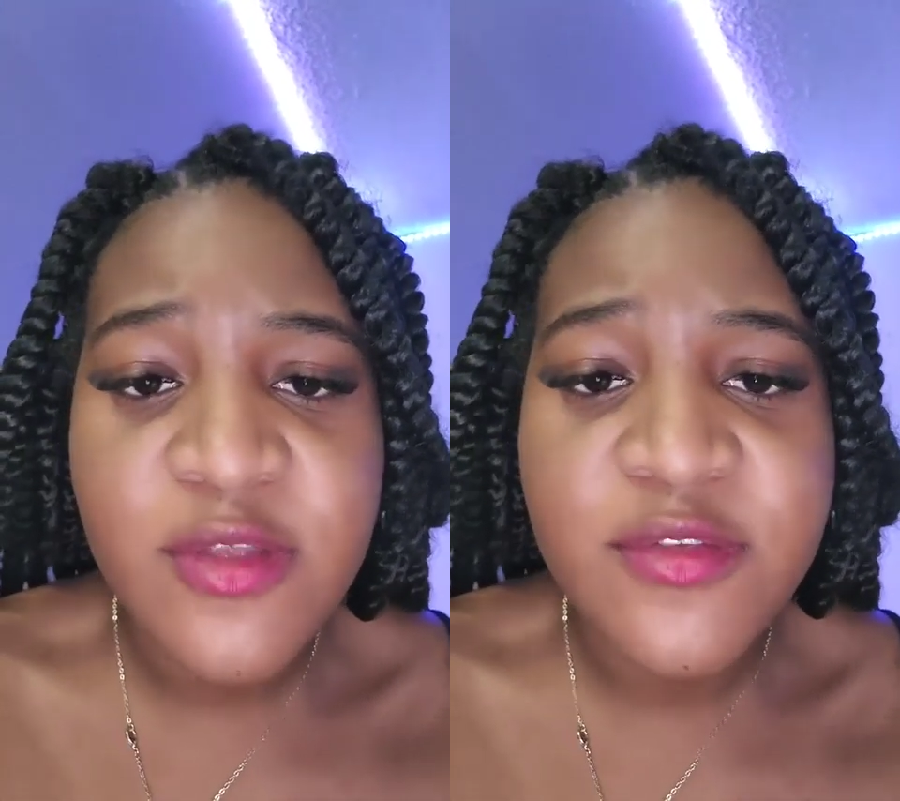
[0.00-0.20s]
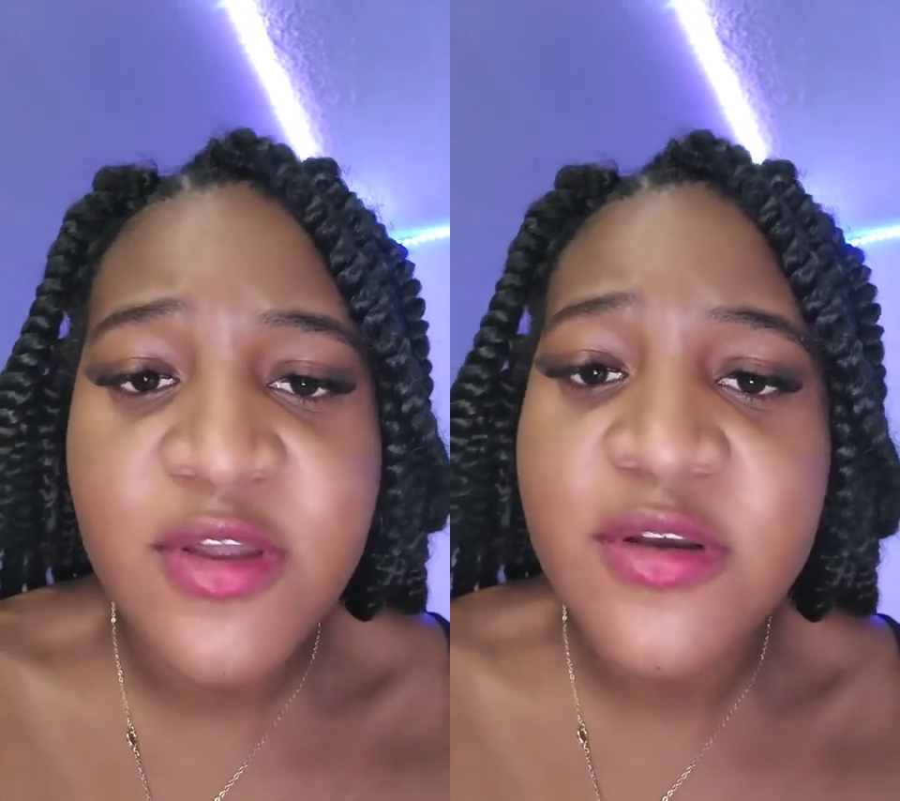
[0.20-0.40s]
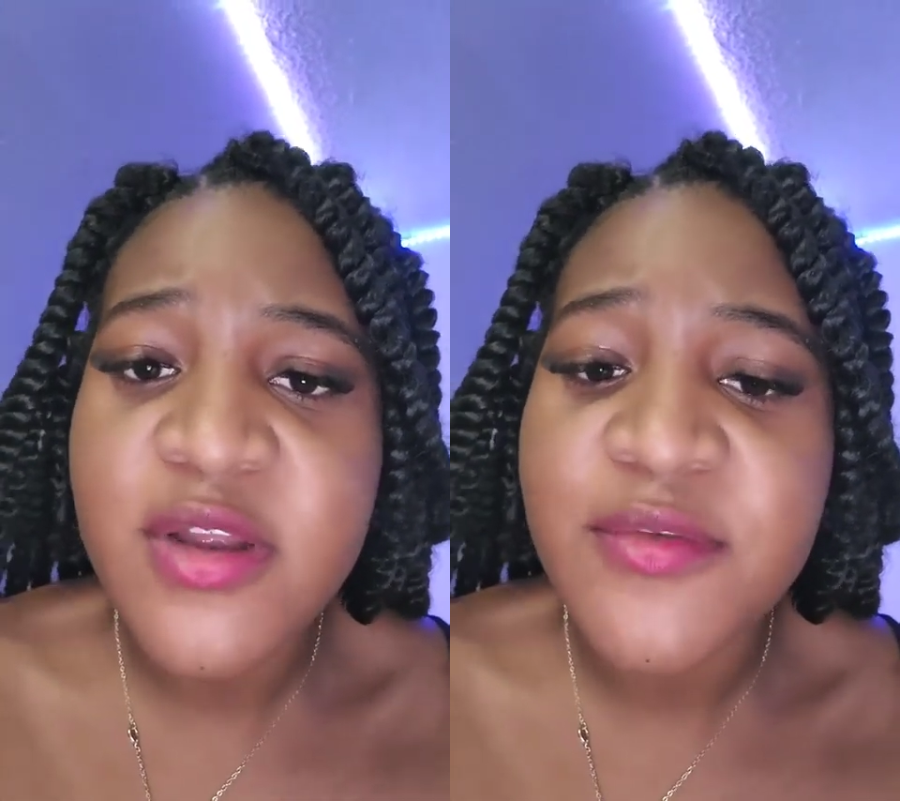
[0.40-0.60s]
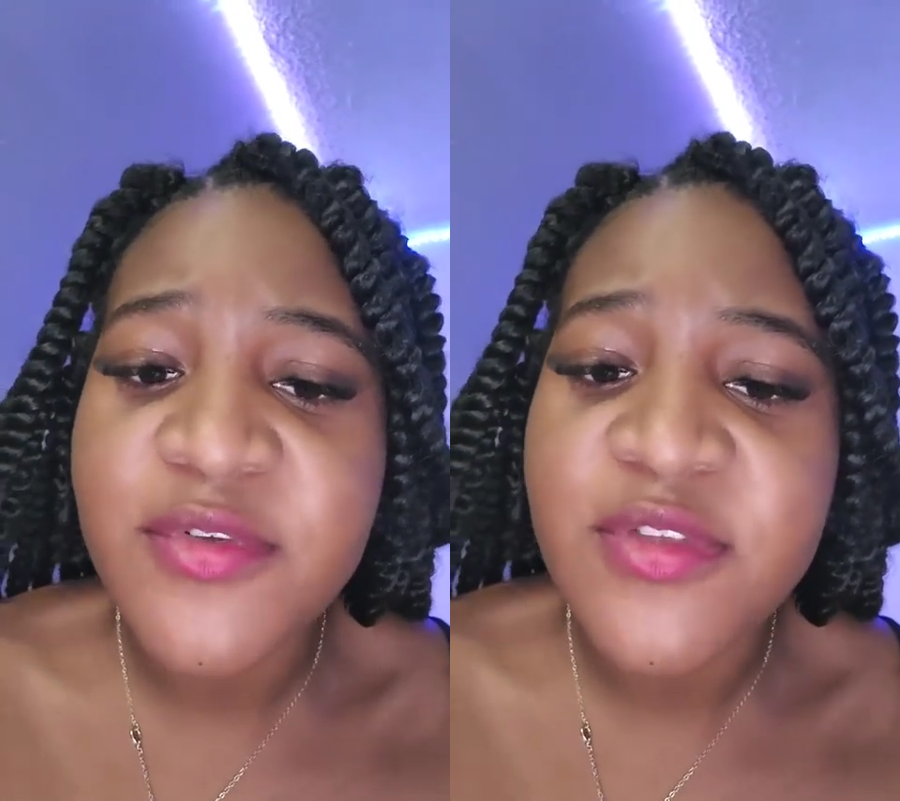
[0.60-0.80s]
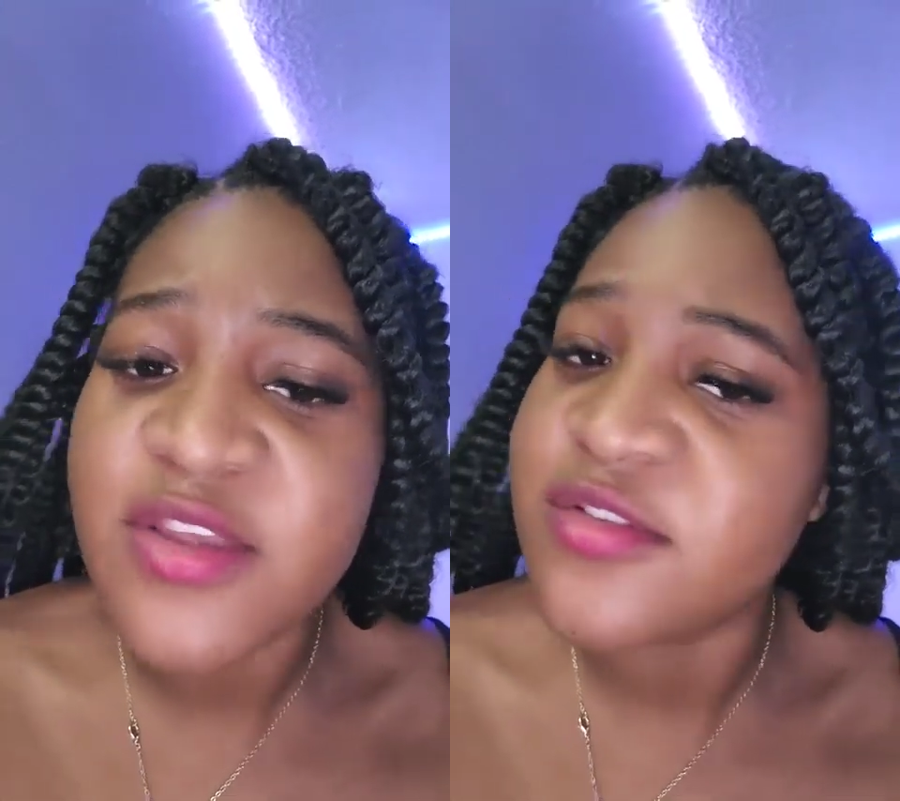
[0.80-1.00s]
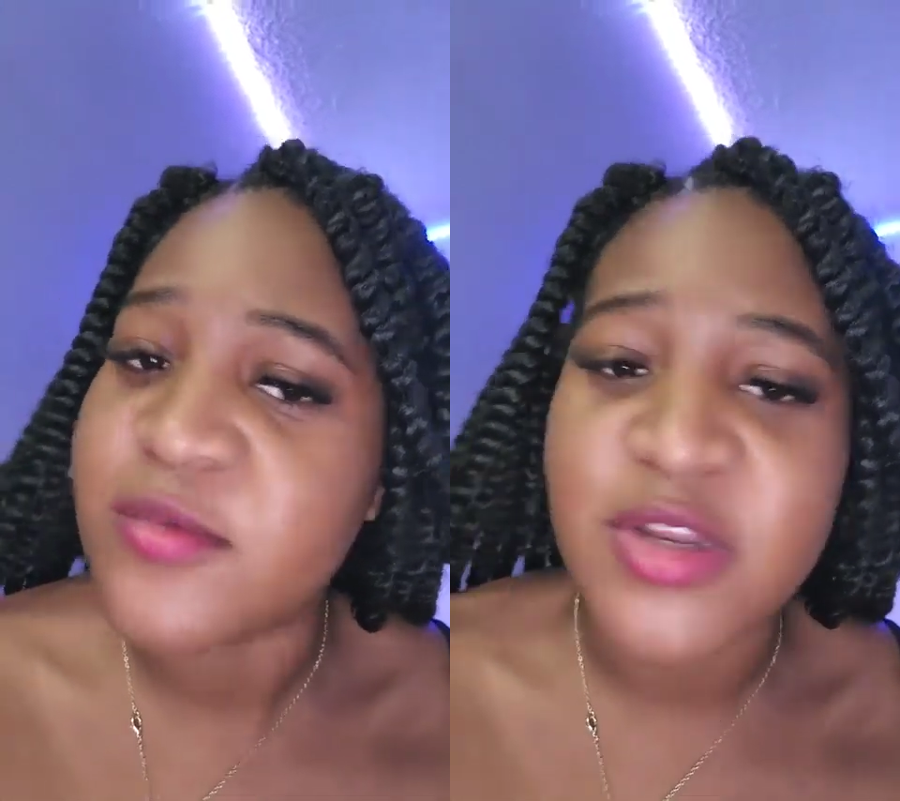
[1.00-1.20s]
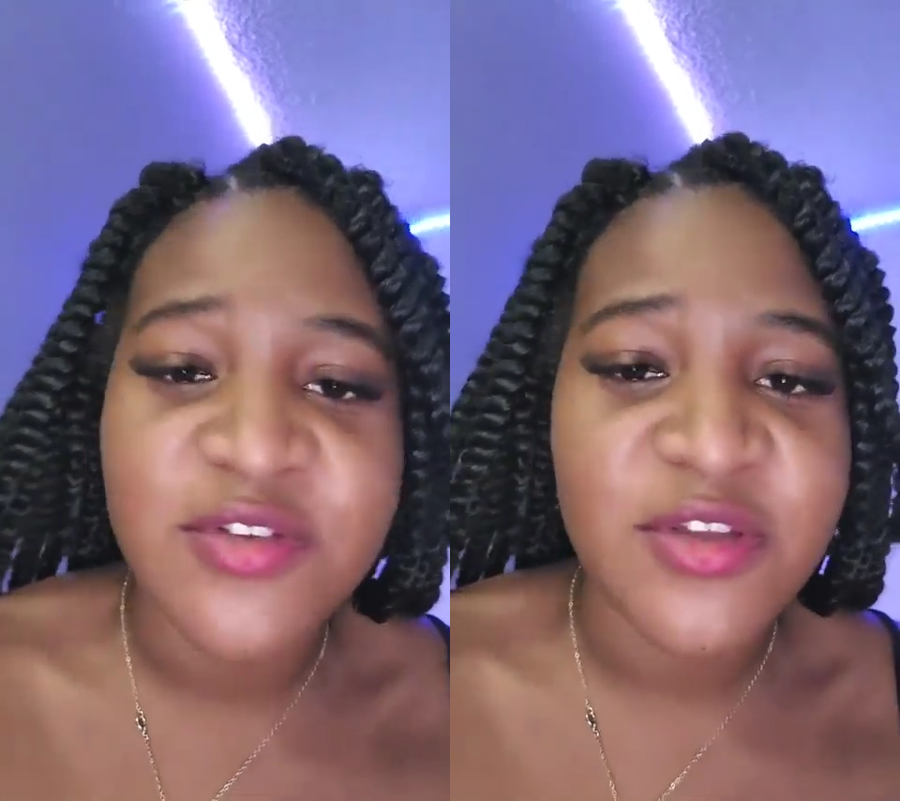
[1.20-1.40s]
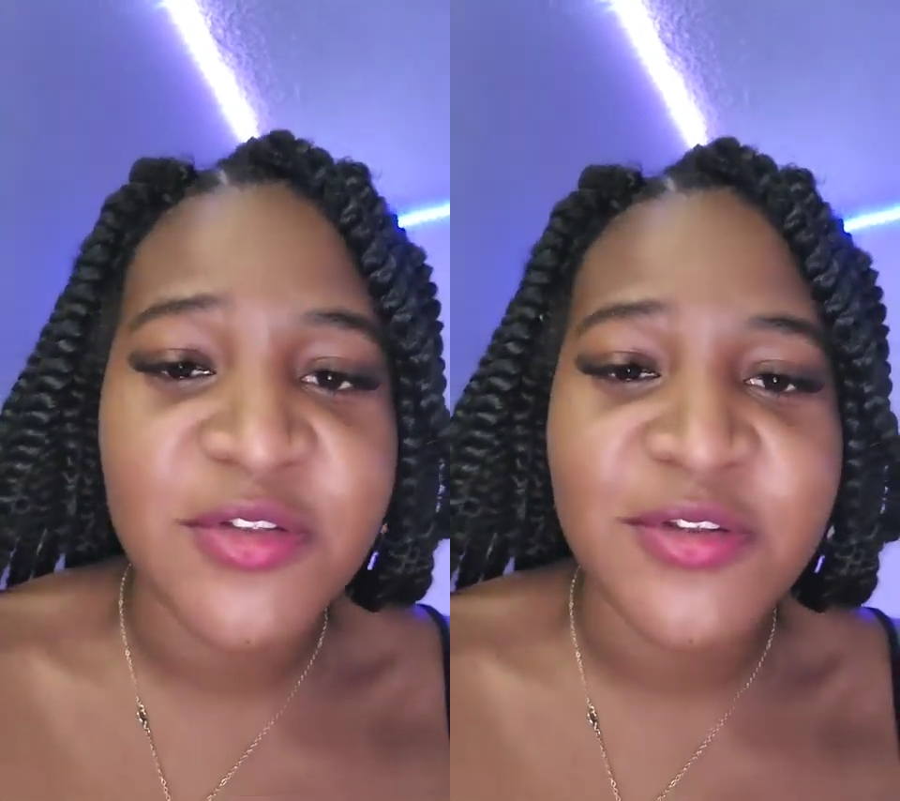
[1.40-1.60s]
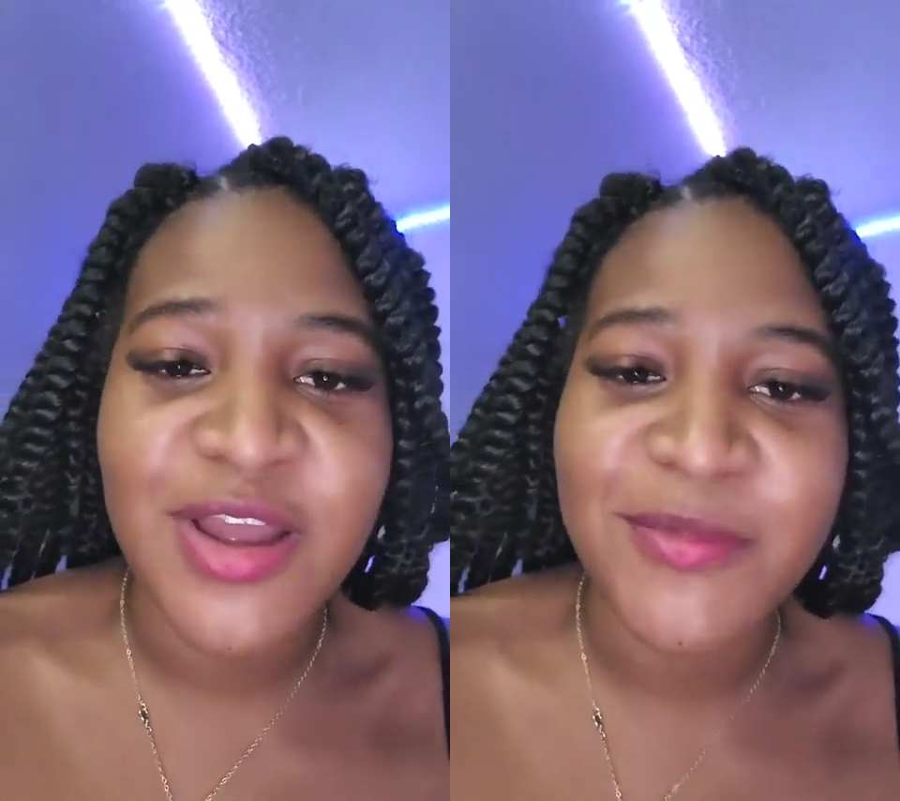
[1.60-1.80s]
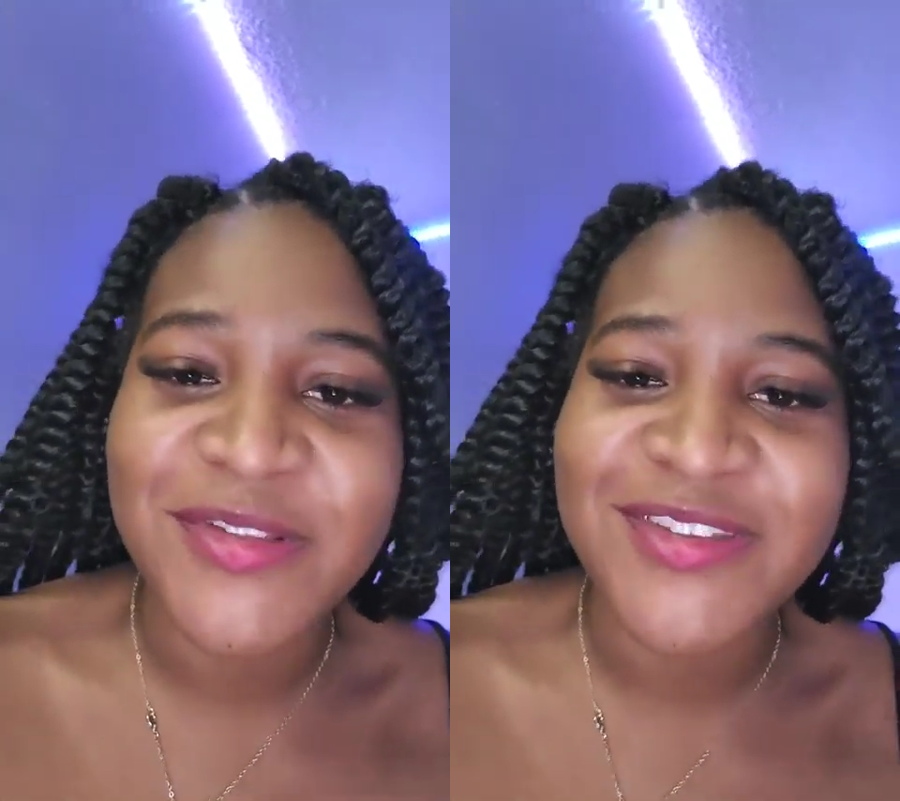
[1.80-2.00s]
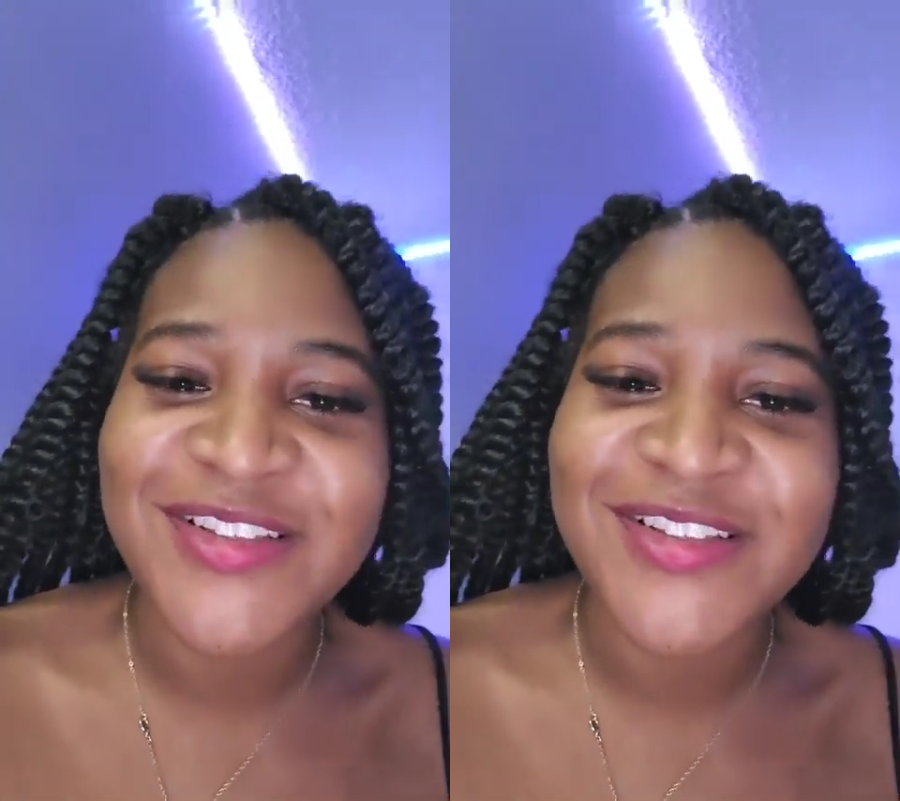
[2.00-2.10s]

Start a conversation with each other in comments.